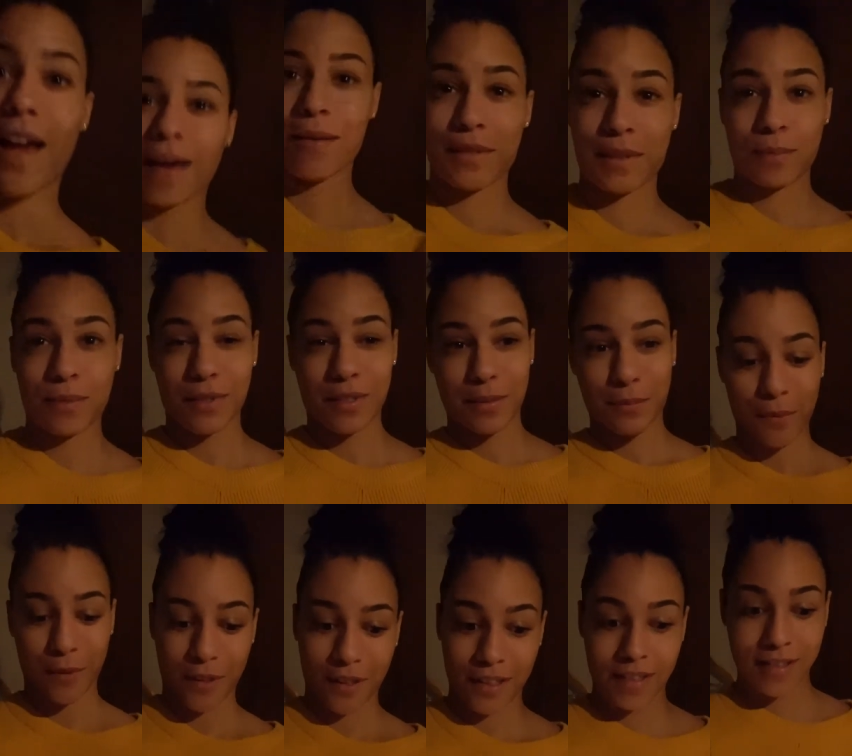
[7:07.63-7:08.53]
I'm supposed to
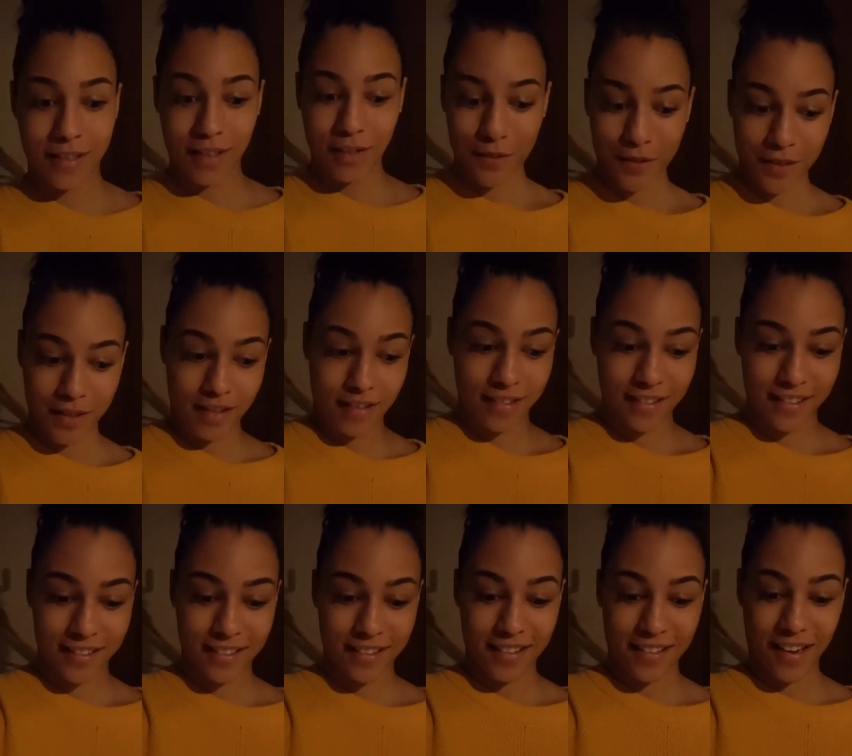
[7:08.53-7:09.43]
put these clothes
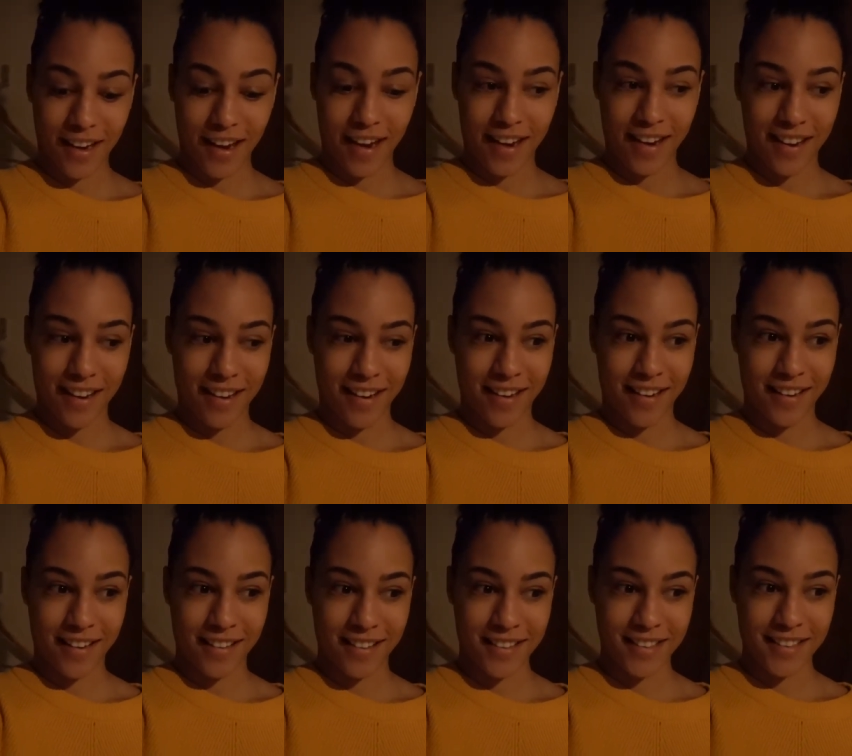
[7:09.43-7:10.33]
on,
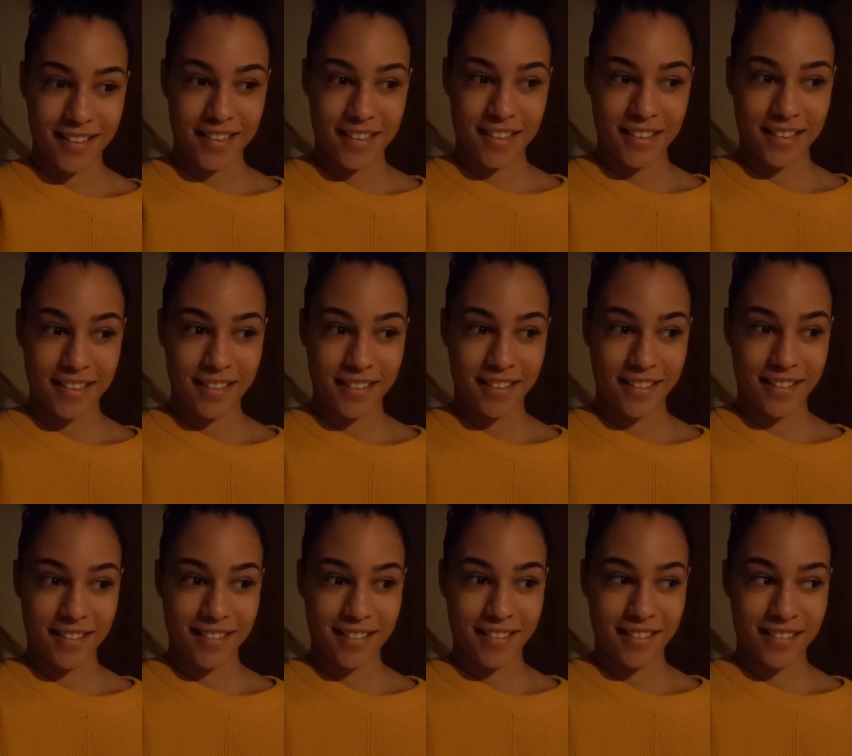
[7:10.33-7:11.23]
and
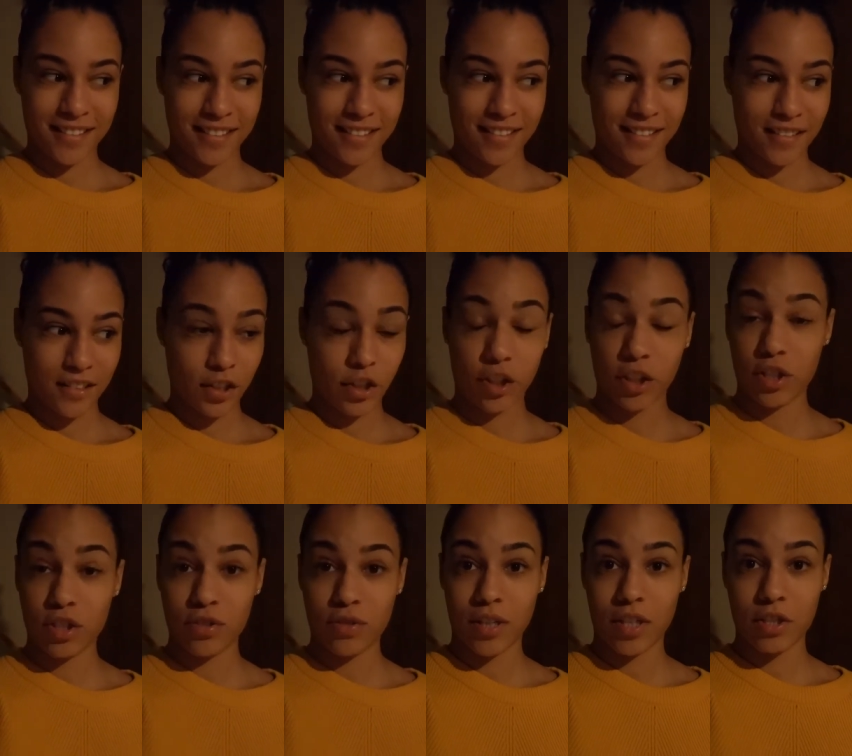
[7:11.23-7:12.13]
they're
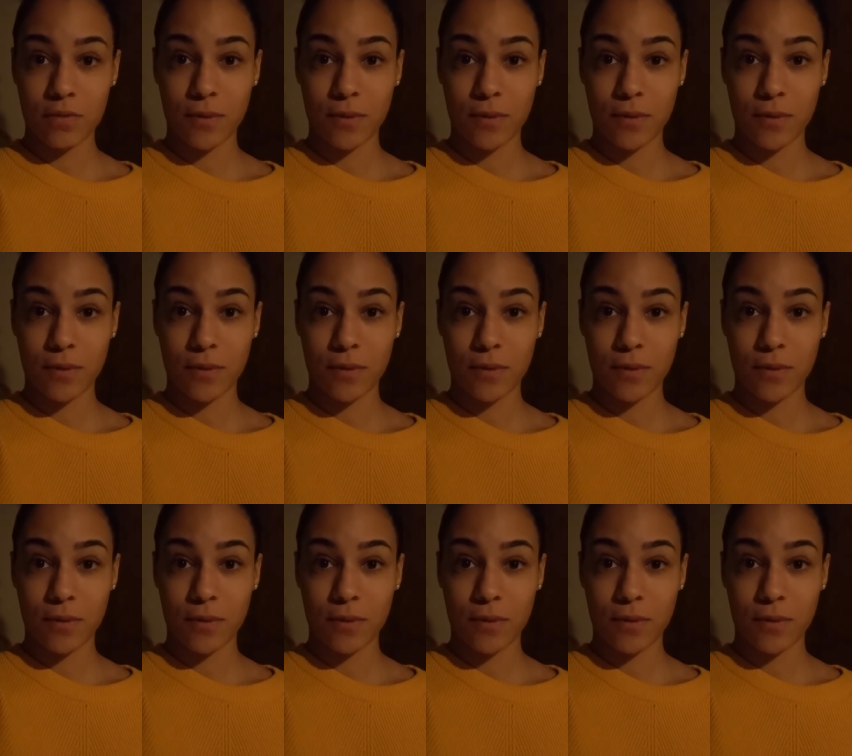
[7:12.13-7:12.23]
gonna stretch